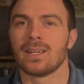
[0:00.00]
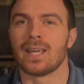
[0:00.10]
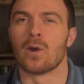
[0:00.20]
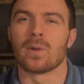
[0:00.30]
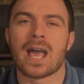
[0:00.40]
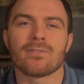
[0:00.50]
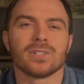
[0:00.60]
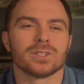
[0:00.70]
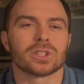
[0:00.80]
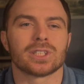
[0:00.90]
And we have
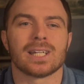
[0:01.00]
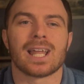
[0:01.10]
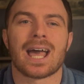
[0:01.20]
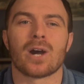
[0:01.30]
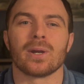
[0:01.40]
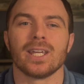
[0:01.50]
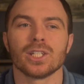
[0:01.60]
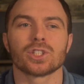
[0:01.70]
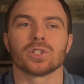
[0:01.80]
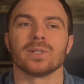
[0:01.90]
to understand how
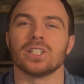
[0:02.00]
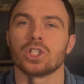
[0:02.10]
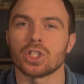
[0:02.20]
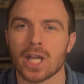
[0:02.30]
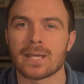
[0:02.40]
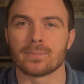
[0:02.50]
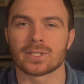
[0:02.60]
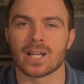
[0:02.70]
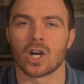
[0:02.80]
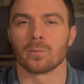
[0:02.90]
history
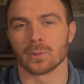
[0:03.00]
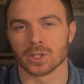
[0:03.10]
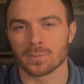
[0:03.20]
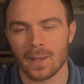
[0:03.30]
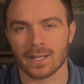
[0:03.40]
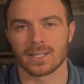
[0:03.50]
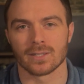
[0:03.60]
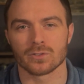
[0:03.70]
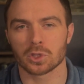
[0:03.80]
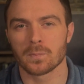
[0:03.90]
shapes our
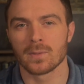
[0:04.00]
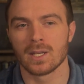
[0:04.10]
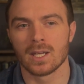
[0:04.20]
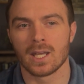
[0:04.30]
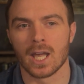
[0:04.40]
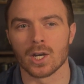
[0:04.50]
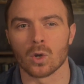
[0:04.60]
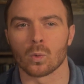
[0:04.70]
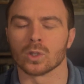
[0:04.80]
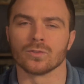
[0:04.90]
perspectives and
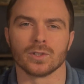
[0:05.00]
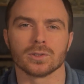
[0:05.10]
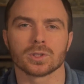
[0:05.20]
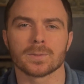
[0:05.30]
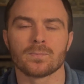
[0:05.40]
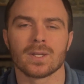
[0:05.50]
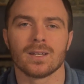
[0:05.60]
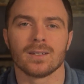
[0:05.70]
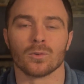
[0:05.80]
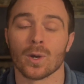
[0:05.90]
our worldviews.
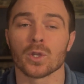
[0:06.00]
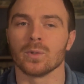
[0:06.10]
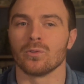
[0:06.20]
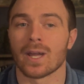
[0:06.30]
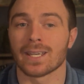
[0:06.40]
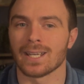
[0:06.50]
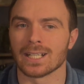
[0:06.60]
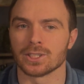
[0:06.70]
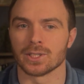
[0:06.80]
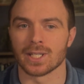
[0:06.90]
And whether we
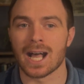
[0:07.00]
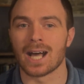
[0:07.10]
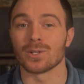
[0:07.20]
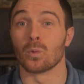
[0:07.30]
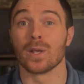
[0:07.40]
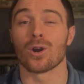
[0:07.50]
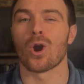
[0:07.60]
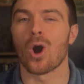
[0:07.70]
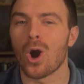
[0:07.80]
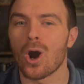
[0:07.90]
recognize it or not, we
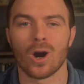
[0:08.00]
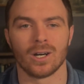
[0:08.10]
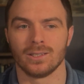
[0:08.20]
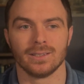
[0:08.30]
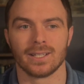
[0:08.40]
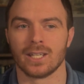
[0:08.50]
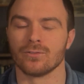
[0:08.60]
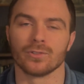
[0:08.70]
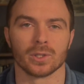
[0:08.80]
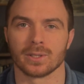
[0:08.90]
are all
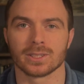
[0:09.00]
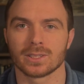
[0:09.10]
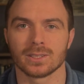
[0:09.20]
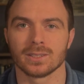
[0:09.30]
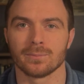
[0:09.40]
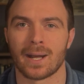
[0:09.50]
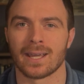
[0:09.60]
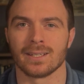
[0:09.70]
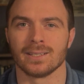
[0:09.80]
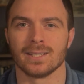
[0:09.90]
influenced
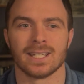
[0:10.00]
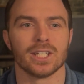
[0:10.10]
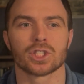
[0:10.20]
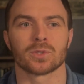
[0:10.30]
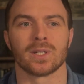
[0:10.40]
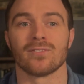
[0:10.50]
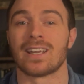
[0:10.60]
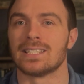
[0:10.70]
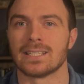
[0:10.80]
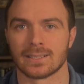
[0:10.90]
by the history of
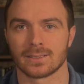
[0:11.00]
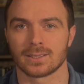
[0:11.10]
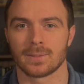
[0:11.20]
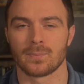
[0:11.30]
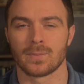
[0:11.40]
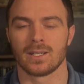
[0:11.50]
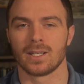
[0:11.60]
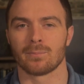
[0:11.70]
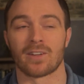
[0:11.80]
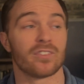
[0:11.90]
ideas,
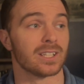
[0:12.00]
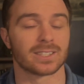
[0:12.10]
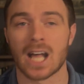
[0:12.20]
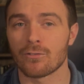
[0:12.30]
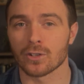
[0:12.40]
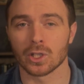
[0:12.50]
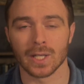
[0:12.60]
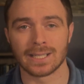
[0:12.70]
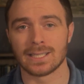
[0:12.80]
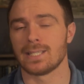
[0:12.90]
by philosophical
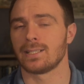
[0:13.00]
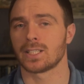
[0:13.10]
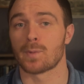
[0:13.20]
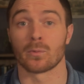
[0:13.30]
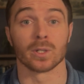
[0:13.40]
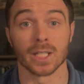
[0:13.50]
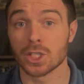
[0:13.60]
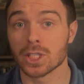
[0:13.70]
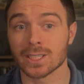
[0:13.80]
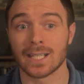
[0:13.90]
ideas, by
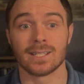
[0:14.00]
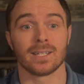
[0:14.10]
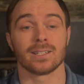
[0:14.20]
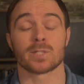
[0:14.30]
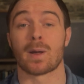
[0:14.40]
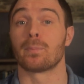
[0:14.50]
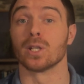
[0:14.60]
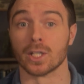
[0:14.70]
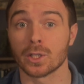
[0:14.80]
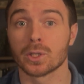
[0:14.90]
religious ideas, by
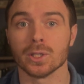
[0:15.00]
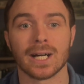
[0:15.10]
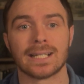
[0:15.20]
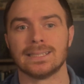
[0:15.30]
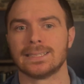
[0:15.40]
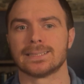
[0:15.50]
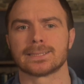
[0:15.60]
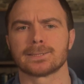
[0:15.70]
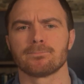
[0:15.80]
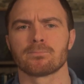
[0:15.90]
political
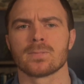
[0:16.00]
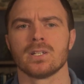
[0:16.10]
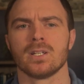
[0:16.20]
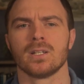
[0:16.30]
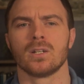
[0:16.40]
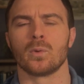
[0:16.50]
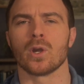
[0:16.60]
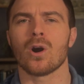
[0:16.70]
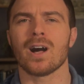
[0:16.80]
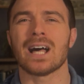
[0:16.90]
ideas. We
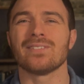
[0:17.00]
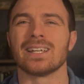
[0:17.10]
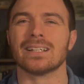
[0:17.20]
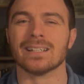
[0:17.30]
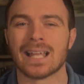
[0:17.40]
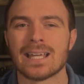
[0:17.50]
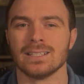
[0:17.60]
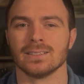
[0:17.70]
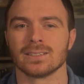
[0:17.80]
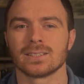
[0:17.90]
all have a
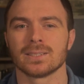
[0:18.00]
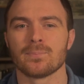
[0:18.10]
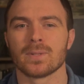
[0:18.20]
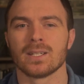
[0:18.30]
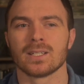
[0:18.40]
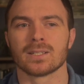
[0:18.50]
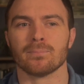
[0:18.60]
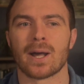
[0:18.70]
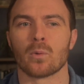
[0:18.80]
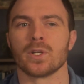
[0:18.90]
lens
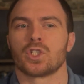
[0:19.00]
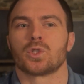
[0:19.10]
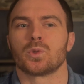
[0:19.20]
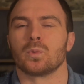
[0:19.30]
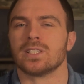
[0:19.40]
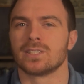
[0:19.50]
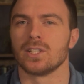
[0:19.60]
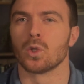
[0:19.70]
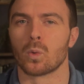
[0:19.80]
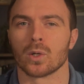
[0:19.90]
by which we see
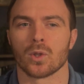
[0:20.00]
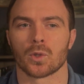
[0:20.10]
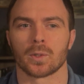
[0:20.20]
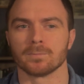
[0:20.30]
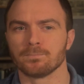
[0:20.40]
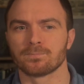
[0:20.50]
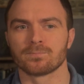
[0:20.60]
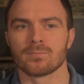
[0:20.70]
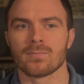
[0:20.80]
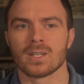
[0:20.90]
the world through.
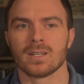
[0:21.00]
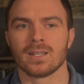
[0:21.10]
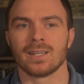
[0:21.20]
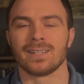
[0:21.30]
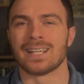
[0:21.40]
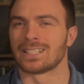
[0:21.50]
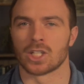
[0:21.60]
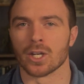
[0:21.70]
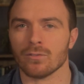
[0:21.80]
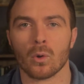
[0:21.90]
That's
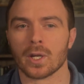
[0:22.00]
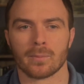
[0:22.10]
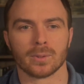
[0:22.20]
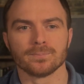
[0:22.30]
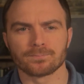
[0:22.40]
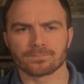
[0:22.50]
unavoidable.